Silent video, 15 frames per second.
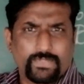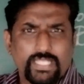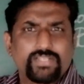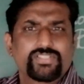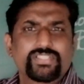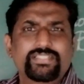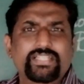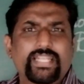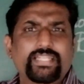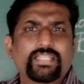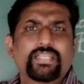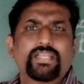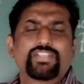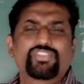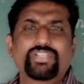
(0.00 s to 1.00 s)
is it right?
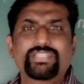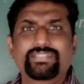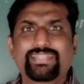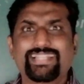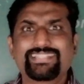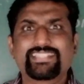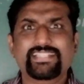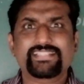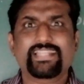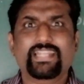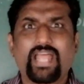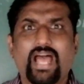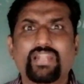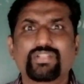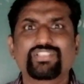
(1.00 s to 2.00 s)
So it tells us that
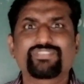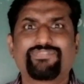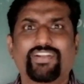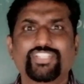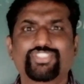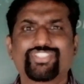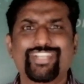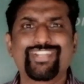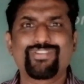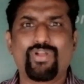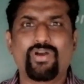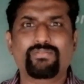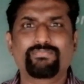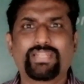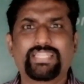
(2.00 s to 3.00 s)
heart is functioning
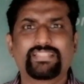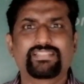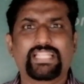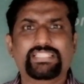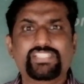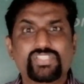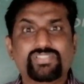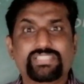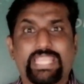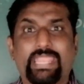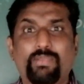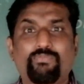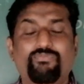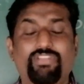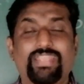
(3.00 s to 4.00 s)
normally. That's the
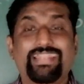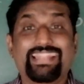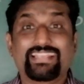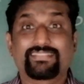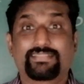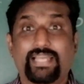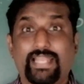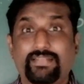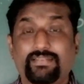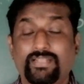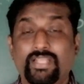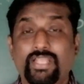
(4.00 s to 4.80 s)
same way like that